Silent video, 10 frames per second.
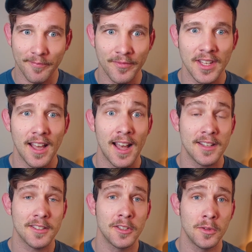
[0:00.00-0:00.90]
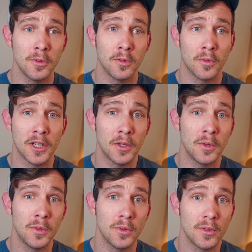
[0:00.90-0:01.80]
to ask you where
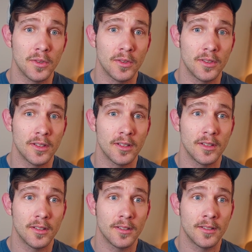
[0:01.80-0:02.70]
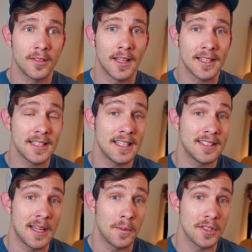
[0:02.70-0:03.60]
you like to eat
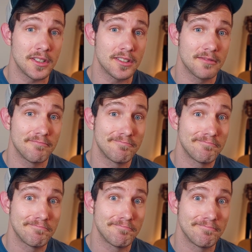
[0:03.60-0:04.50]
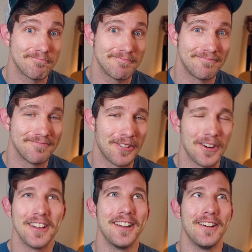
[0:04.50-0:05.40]
sandwiches?
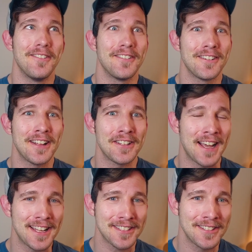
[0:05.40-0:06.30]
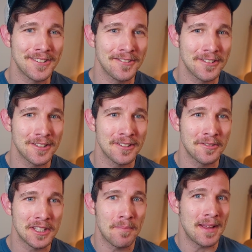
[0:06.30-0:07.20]
Or to ask you
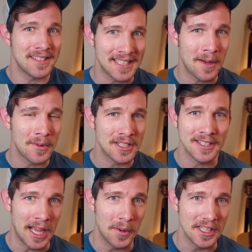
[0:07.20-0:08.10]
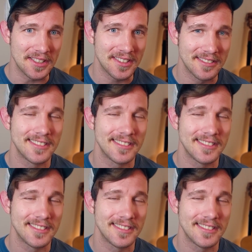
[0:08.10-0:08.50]
what the best sandwich in town is?